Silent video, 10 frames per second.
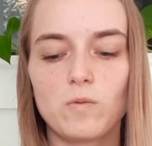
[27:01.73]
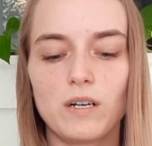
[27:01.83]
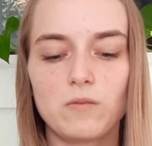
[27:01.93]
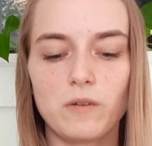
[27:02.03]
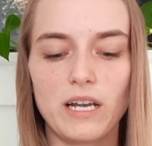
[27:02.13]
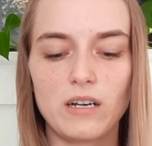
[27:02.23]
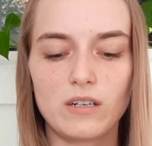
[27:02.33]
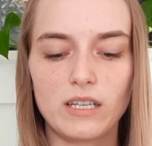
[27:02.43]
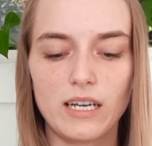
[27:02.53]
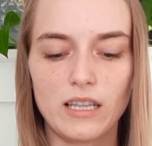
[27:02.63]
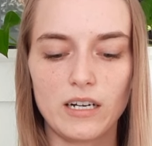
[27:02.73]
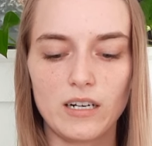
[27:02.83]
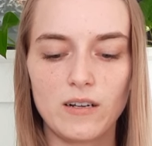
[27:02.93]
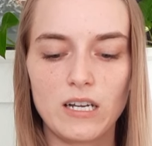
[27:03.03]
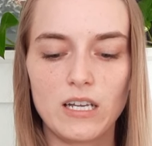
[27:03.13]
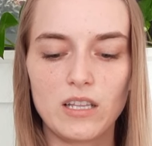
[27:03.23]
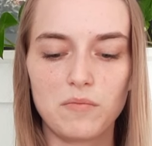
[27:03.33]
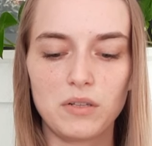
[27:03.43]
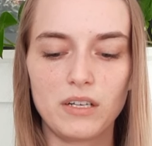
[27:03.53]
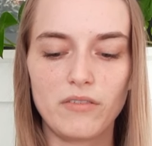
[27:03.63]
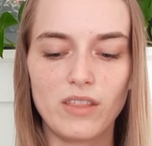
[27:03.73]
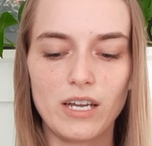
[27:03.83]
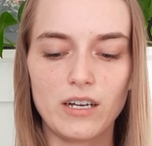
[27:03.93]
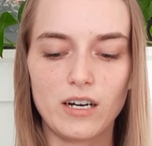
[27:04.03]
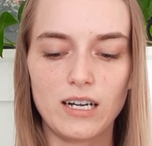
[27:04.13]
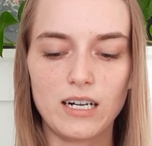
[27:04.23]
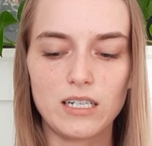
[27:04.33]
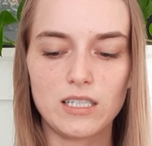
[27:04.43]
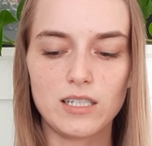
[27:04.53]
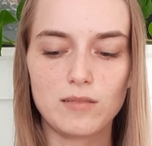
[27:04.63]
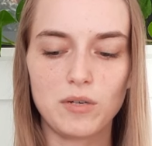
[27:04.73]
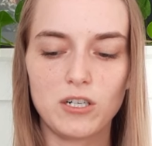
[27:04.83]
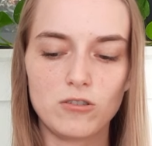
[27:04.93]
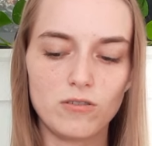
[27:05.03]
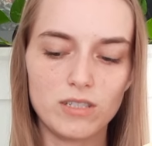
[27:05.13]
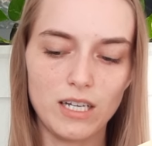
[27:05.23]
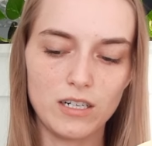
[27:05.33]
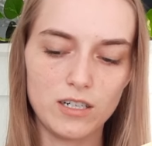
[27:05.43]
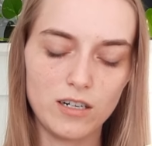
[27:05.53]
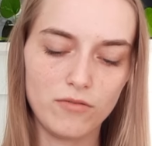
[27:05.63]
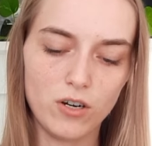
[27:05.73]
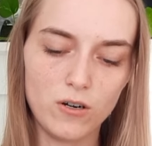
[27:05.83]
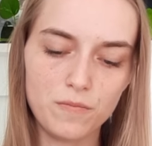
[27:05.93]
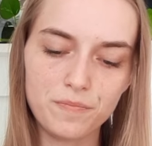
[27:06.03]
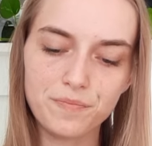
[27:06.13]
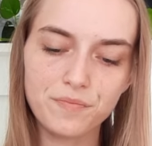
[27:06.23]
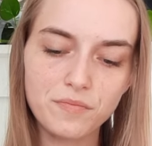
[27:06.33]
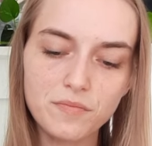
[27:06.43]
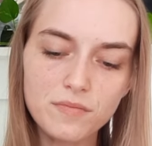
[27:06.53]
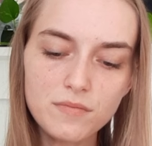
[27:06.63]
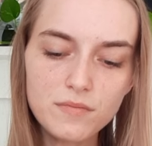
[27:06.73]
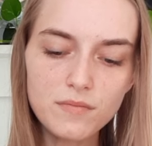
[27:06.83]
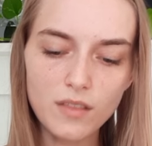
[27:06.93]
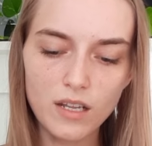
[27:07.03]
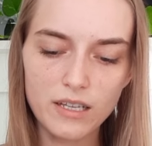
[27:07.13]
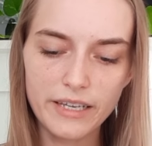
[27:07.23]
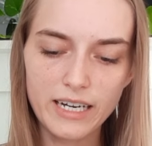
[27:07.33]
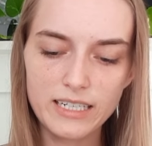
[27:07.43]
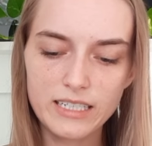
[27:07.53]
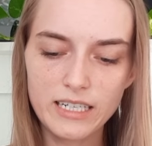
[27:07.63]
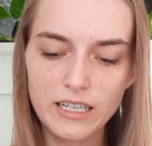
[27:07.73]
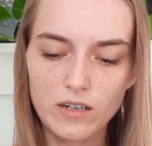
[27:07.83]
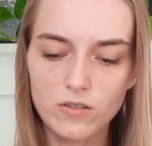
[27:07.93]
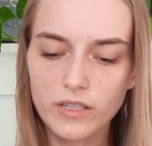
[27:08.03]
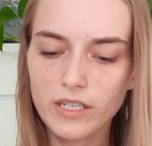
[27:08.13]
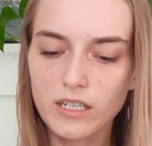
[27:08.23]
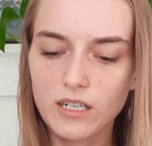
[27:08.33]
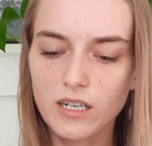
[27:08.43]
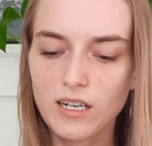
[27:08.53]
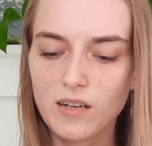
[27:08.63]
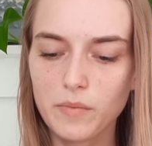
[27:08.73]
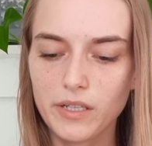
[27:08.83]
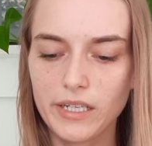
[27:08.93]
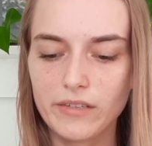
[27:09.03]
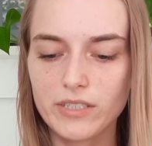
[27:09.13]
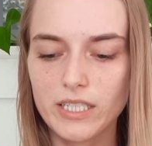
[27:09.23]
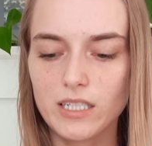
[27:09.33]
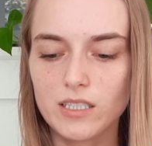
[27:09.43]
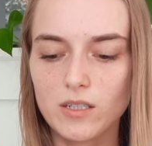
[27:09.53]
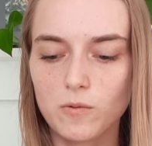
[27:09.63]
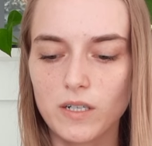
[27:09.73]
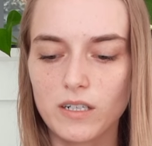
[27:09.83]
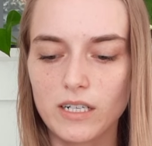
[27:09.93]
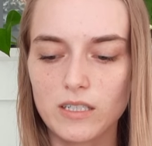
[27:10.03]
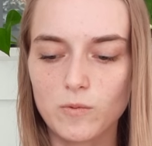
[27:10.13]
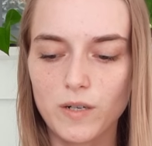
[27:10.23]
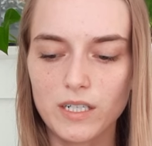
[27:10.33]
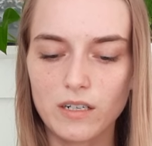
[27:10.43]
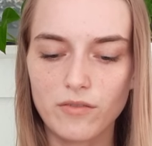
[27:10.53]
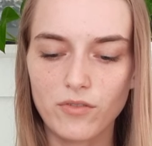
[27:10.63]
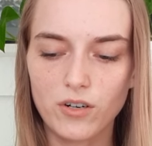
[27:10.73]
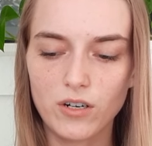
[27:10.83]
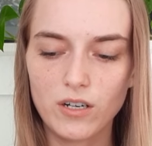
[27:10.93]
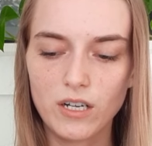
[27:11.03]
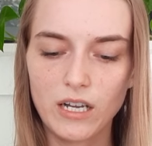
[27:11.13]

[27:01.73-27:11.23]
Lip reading: one way or the other, the belief that God is the spiritual center of all. The idea that only belief sees the world as wonderful,